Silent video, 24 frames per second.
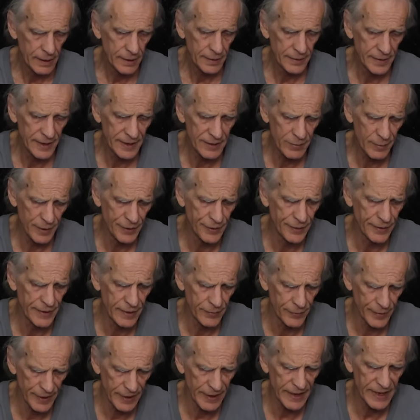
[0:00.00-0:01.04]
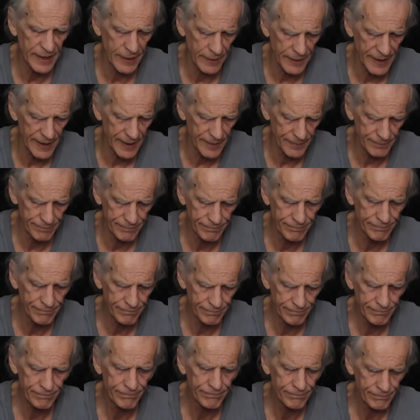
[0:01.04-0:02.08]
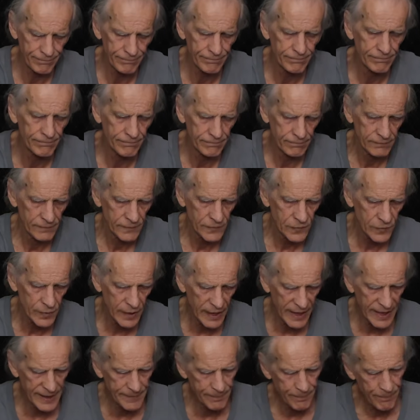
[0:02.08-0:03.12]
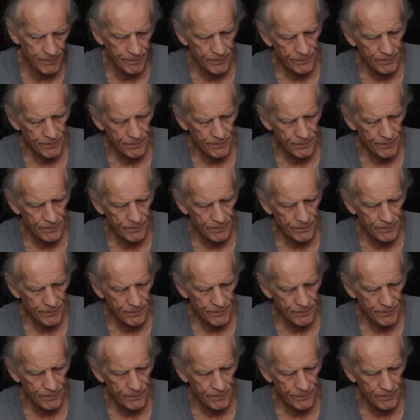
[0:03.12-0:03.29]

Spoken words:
This one you can really hear it. Right?